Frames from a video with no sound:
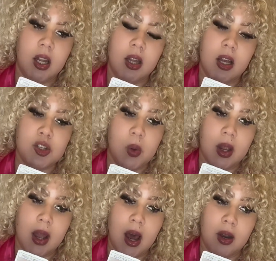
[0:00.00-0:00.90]
nothing is
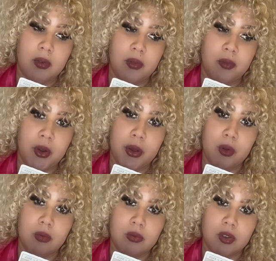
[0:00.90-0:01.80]
working out for
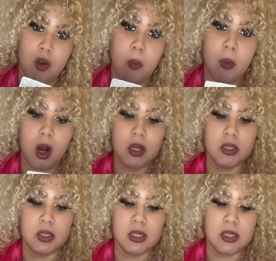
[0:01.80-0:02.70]
you so march